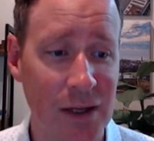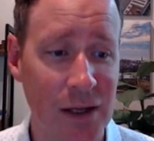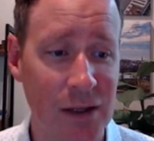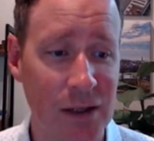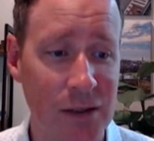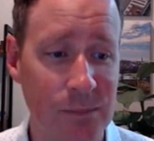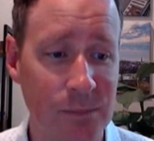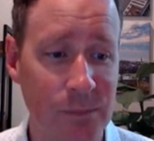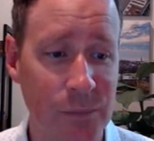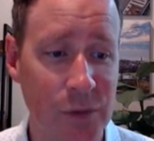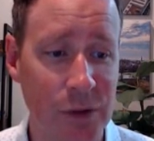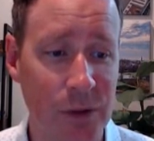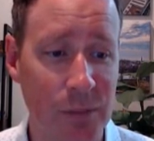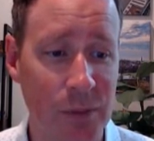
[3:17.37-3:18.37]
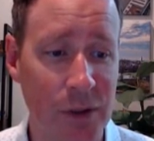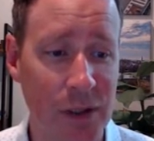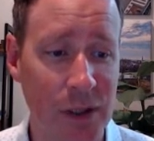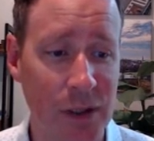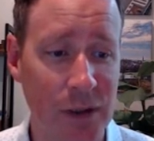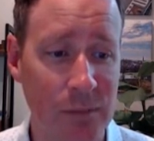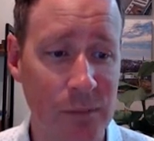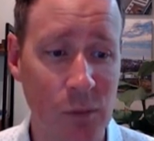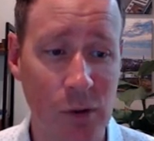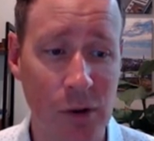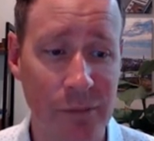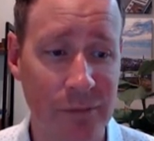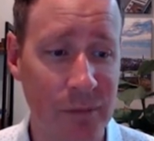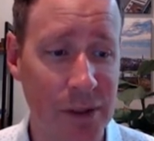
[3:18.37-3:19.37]
in. You can put in more
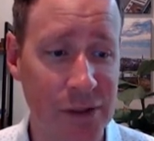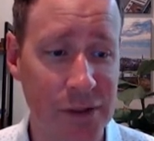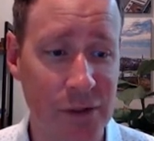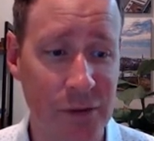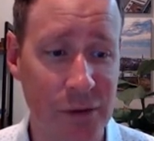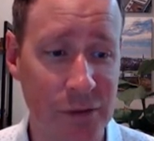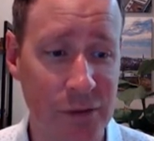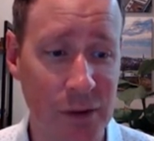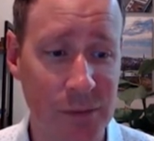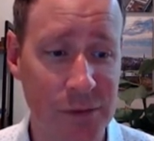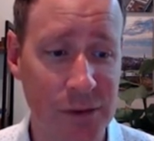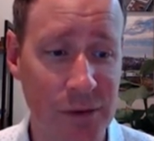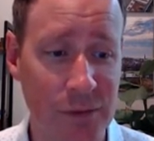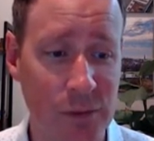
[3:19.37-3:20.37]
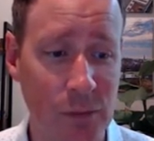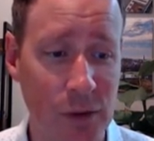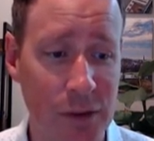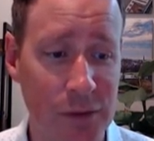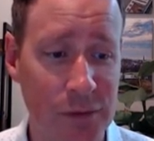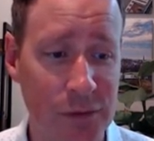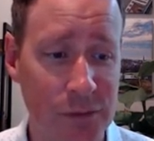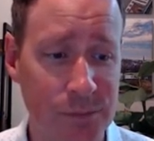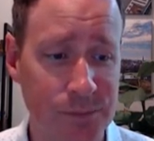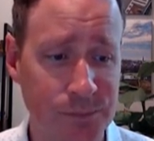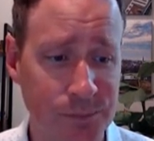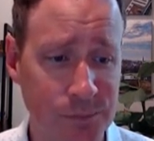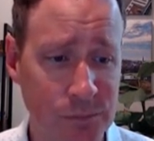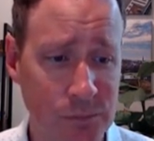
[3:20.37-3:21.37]
information in the description if you wanted to.
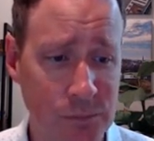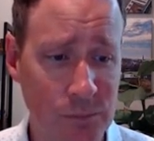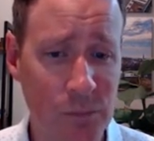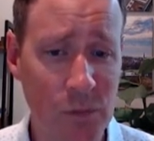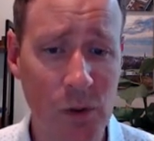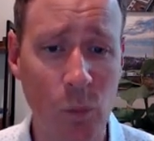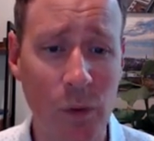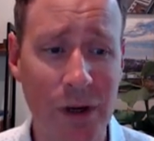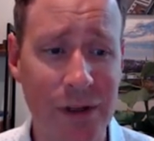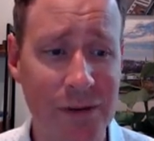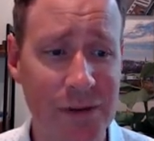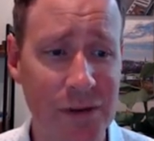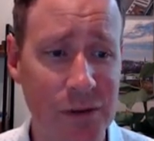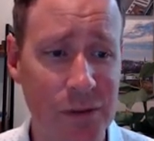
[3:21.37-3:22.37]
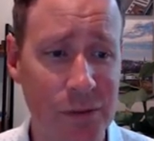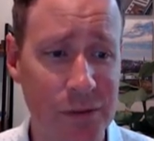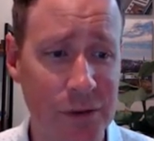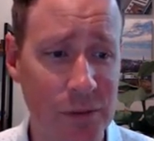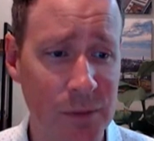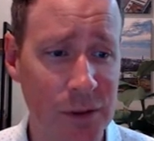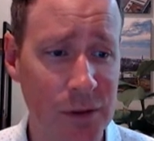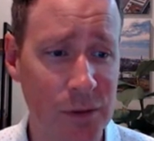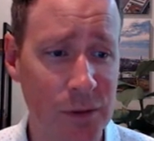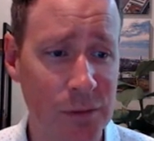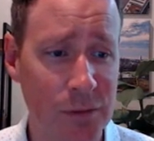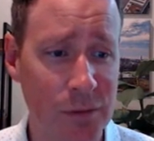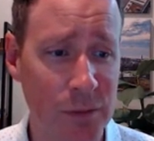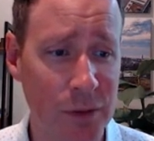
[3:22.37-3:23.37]
When is this going to be
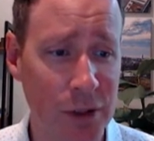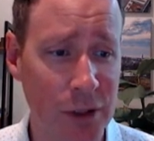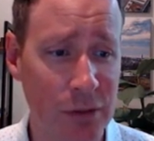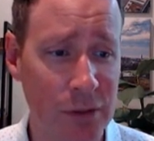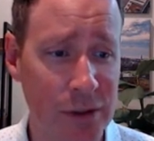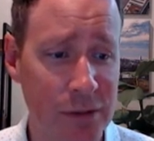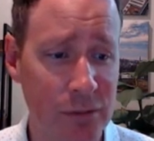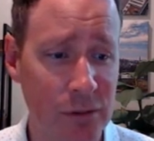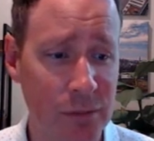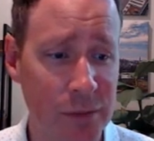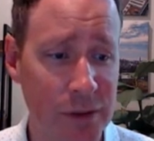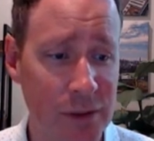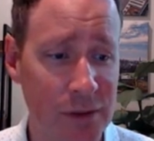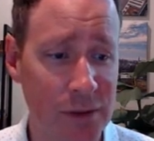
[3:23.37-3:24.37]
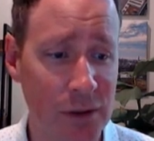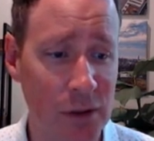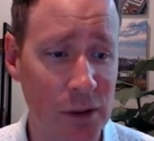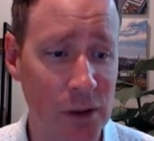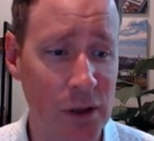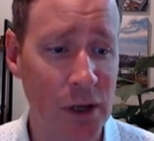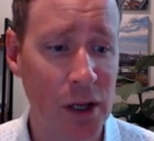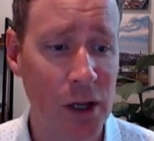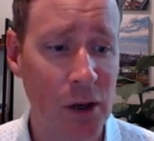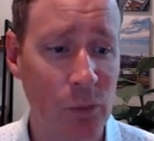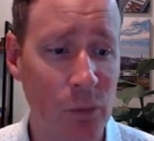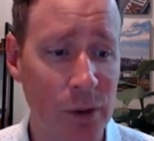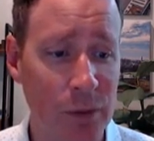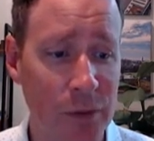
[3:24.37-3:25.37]
due? So we're going to create the room in DTR.
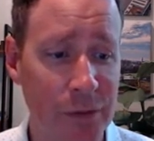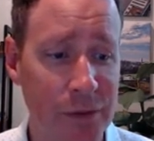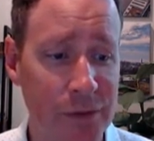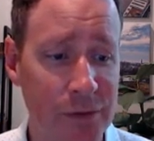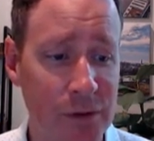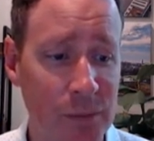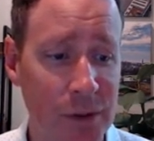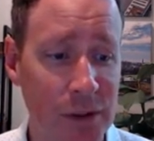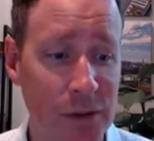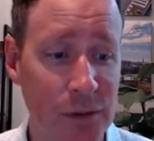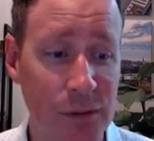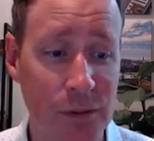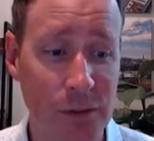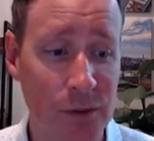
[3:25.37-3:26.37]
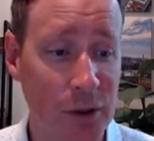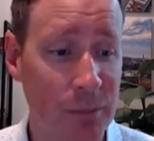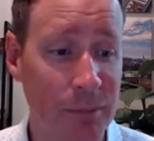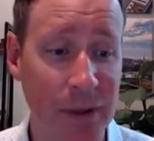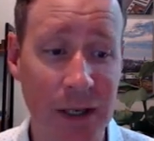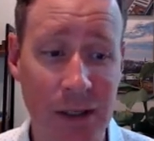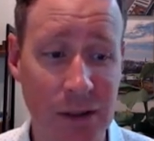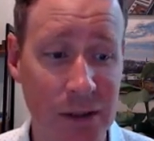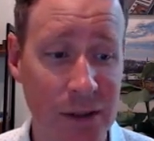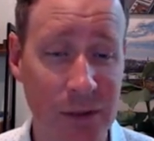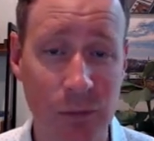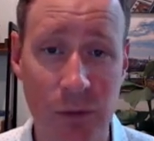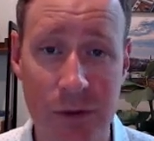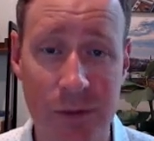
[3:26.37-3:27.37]
We want this to be due immediately
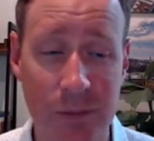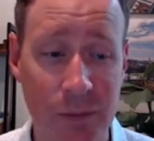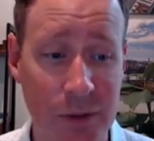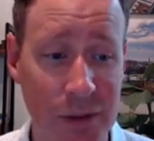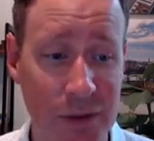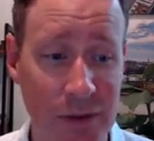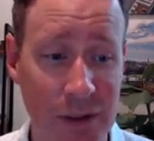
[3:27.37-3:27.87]
once we set